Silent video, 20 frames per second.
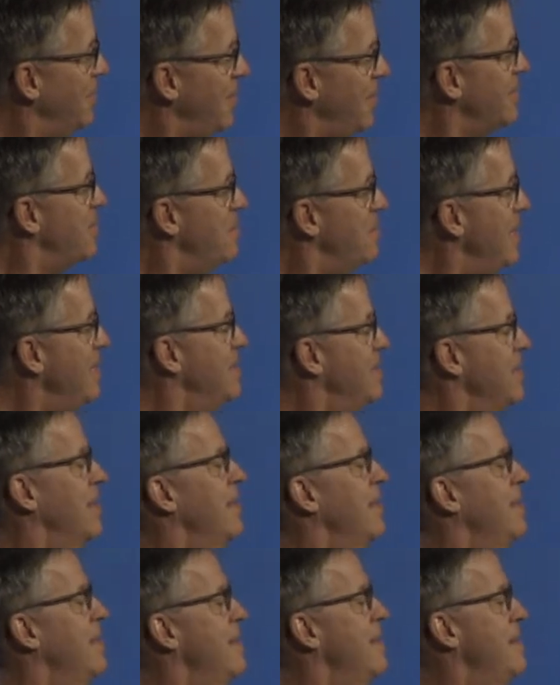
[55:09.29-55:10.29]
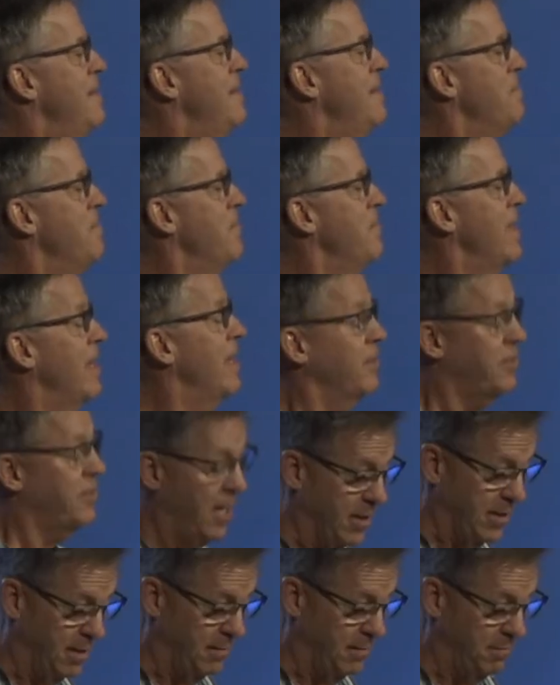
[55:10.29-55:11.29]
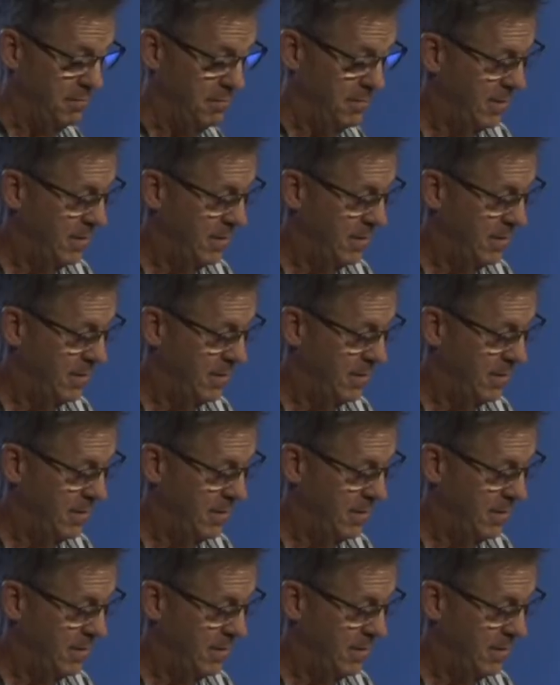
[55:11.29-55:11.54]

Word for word: That's amazing. And I'll tell you,